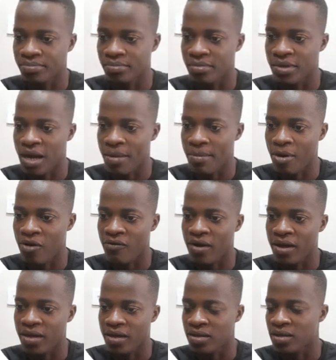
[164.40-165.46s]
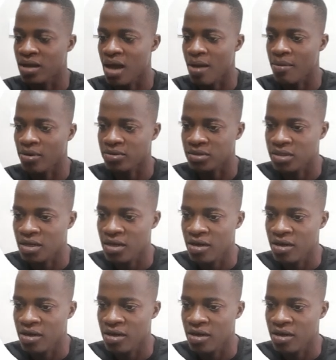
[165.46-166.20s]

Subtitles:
number over here, about